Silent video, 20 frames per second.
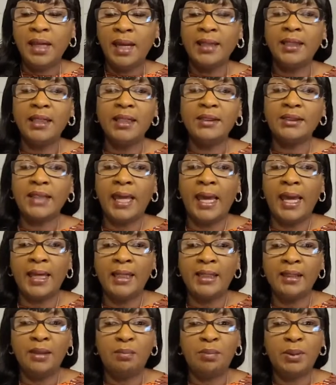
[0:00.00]
and there's an
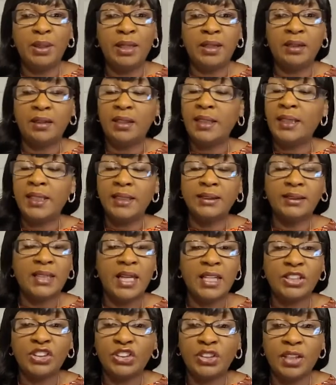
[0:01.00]
A and a B. He has
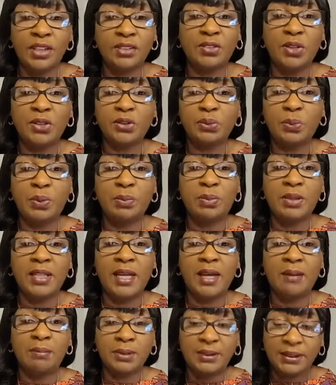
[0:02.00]
not shared those with me
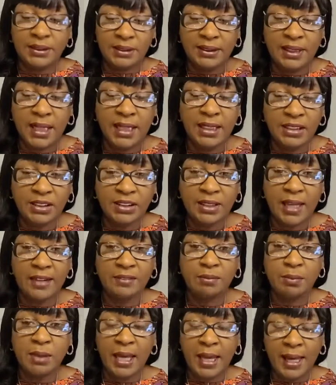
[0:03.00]
yet, but today he
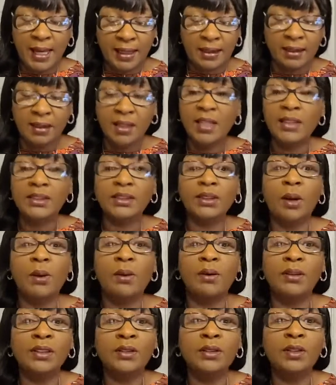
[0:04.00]
gave me A.
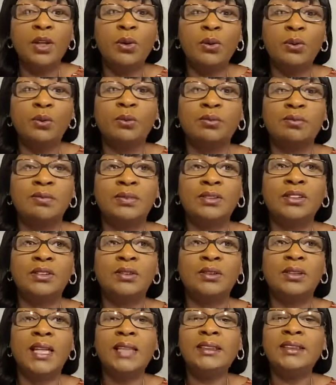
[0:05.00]
So, you know,
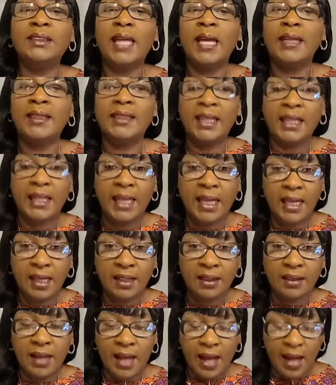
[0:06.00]
let's not get
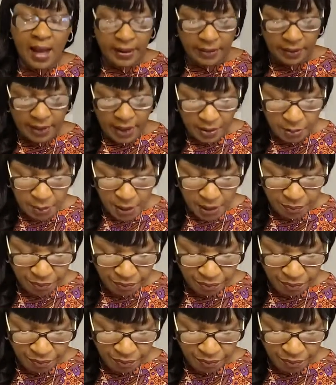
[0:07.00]
ahead of God. Amen.